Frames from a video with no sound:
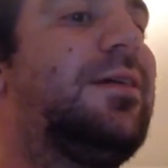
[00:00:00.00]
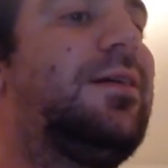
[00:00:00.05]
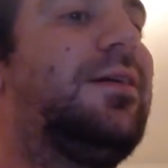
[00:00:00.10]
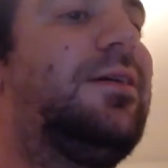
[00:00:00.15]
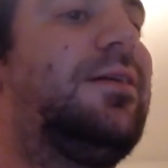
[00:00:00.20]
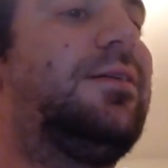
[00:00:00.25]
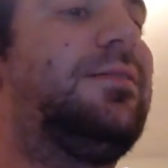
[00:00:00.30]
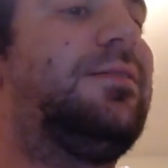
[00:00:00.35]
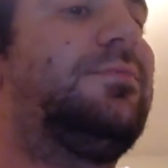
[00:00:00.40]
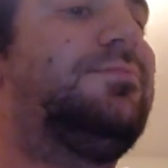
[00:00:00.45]

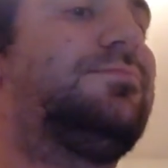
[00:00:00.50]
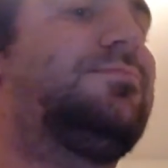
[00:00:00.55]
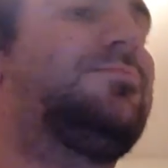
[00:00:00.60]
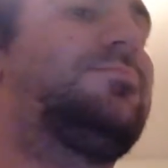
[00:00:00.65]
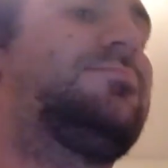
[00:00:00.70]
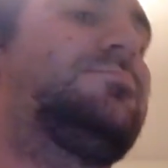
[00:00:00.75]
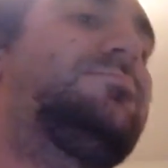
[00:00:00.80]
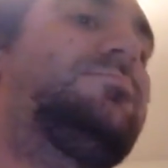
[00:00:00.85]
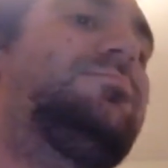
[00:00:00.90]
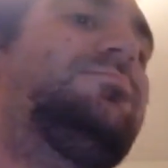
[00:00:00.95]

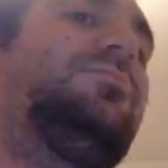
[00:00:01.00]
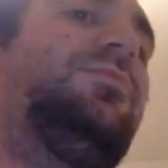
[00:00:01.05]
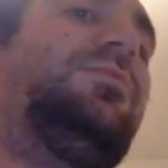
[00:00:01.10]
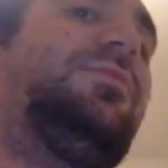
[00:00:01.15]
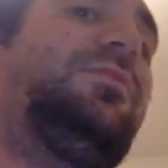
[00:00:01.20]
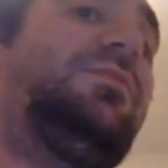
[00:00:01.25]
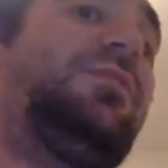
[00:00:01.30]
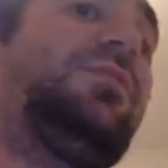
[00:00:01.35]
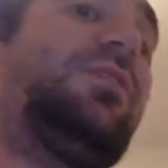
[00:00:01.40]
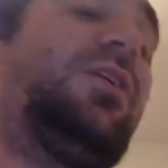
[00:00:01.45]

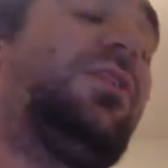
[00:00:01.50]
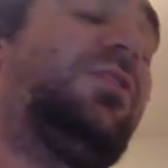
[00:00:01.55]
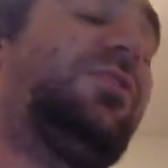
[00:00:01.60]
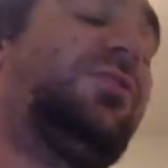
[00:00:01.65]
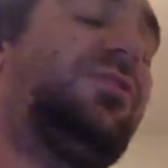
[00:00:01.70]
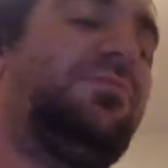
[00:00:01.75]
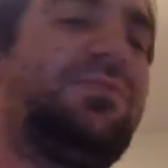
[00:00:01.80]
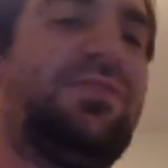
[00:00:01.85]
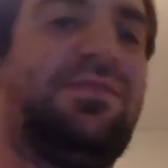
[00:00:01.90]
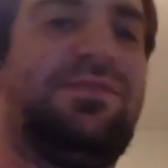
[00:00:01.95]
Going on to
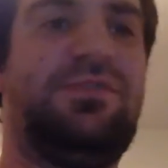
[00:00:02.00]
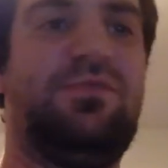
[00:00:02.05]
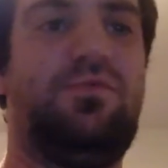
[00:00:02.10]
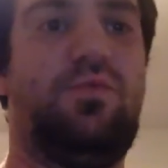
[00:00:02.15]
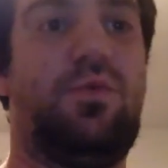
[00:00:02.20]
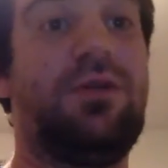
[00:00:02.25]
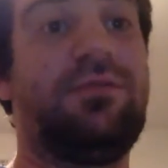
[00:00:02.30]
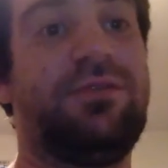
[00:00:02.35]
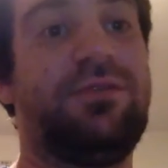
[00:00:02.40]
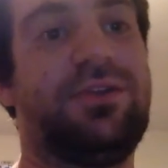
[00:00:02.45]
some stuff you
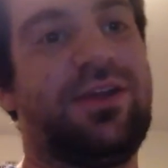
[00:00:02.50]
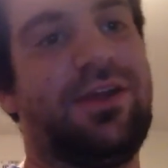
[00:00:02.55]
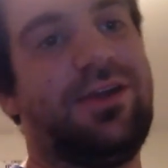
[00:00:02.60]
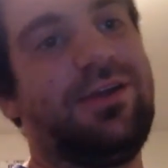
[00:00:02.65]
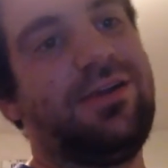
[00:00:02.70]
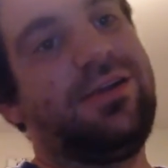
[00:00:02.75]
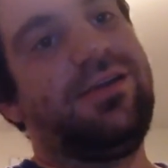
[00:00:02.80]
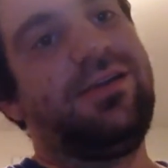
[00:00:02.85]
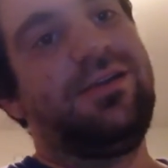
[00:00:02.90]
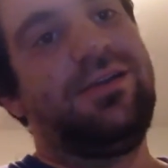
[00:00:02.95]
want to
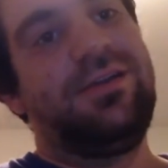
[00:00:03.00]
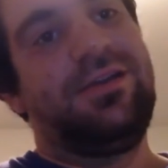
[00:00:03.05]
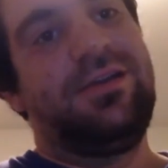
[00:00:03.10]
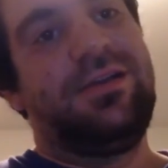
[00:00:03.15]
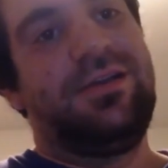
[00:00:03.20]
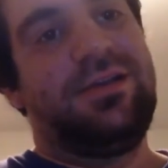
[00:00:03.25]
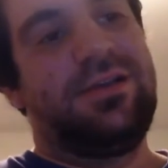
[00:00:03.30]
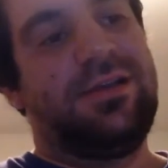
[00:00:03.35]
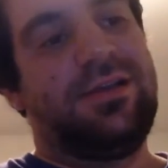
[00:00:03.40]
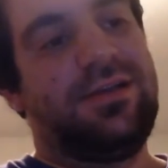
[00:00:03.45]
retire.
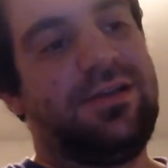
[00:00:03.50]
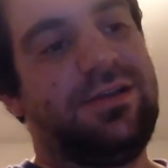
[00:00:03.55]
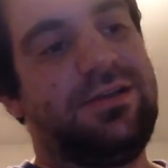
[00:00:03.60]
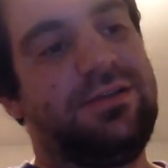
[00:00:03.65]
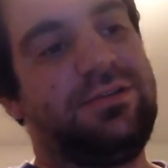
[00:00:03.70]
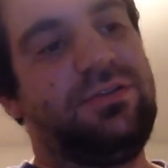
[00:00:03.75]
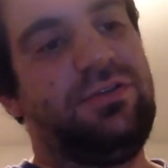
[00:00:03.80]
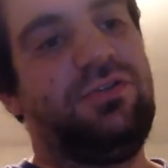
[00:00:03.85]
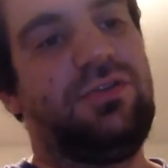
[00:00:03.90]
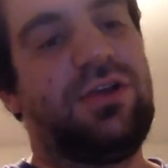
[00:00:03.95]

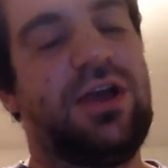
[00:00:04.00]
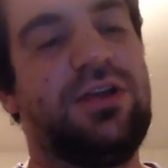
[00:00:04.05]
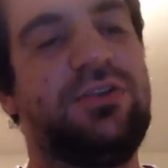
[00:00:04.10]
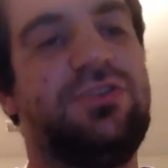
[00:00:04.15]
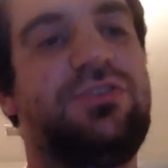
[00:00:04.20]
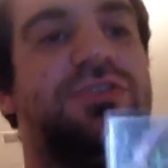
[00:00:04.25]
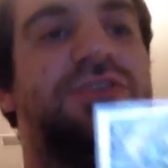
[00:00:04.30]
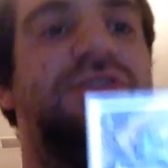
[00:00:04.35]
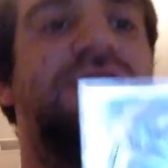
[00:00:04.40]
You got